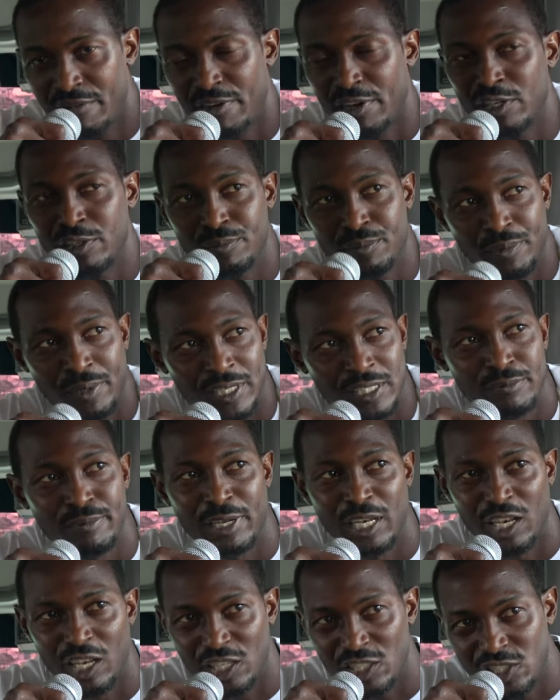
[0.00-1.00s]
very impressed
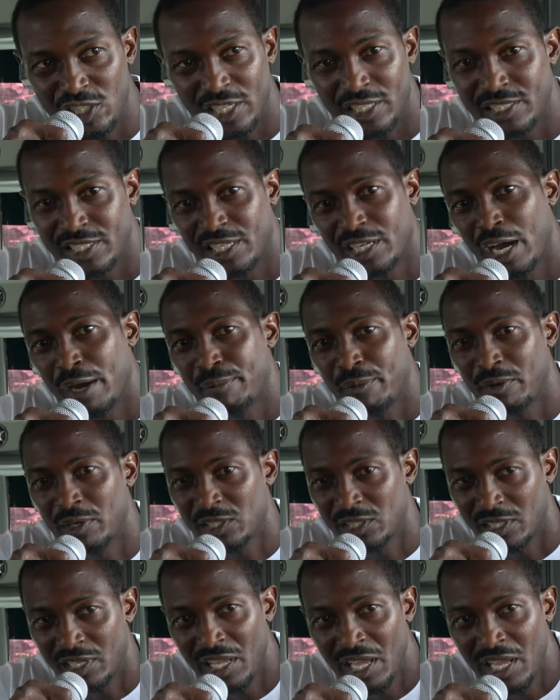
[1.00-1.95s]
by the logistic operation.